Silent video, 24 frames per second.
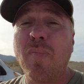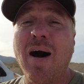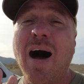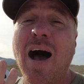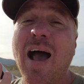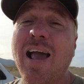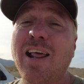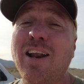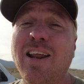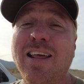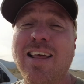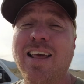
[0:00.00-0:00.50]

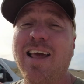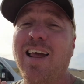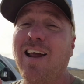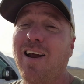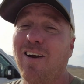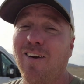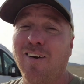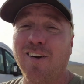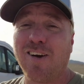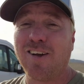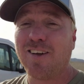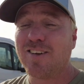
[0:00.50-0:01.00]
mining
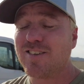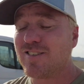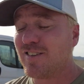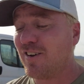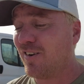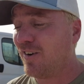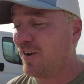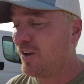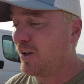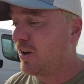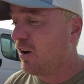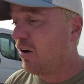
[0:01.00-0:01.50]
areas.
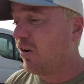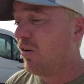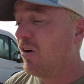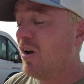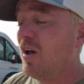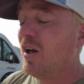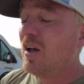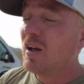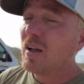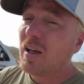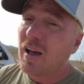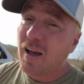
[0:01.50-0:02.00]
There you go,
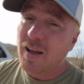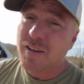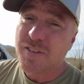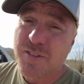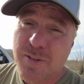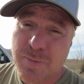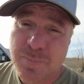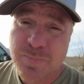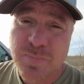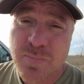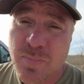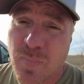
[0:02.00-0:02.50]

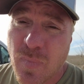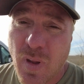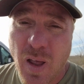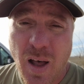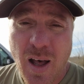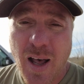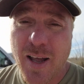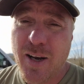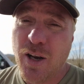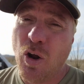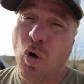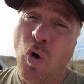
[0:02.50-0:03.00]
guys.
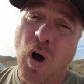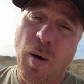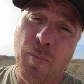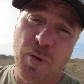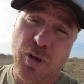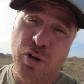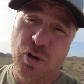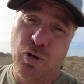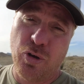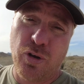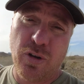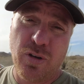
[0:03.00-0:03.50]
I know I'm
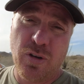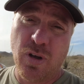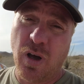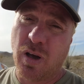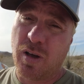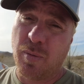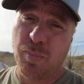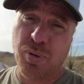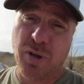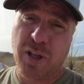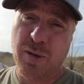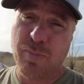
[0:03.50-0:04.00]

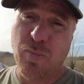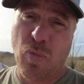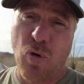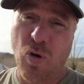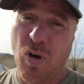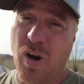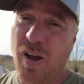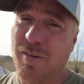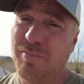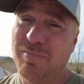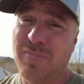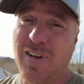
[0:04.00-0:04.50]
a complete
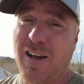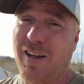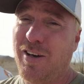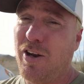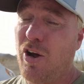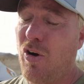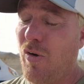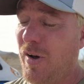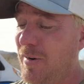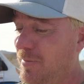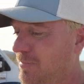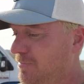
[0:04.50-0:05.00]
moron. I
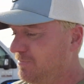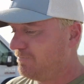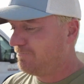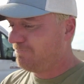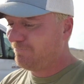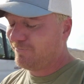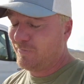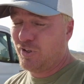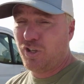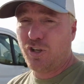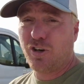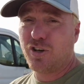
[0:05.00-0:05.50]
know it.
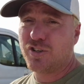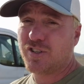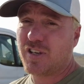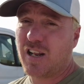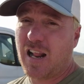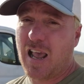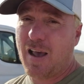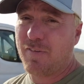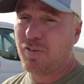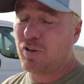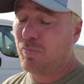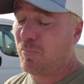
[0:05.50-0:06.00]
You're just
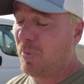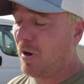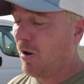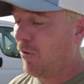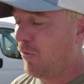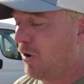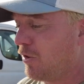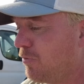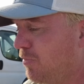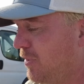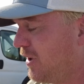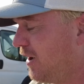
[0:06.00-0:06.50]
gonna have to
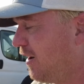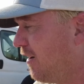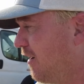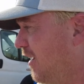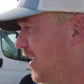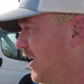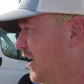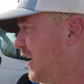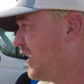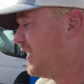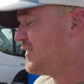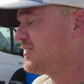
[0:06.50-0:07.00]
bear with me. All
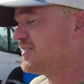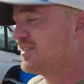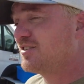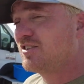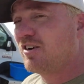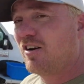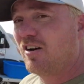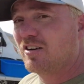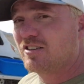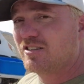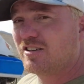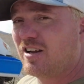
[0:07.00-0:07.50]
right, guys. The
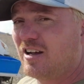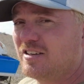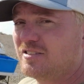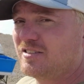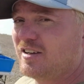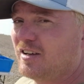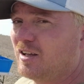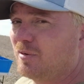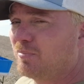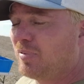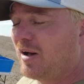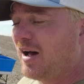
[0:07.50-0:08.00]
dogs and I
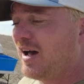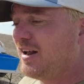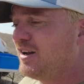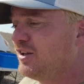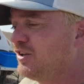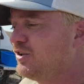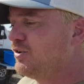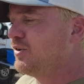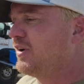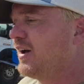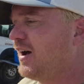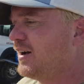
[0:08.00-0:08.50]
say goodbye
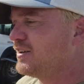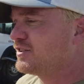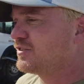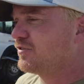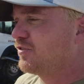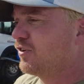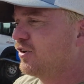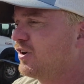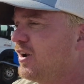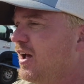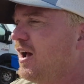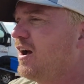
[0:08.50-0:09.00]
to you guys
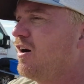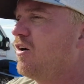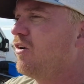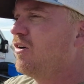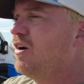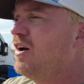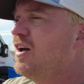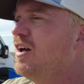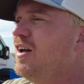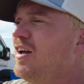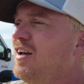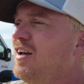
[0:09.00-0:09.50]
for now.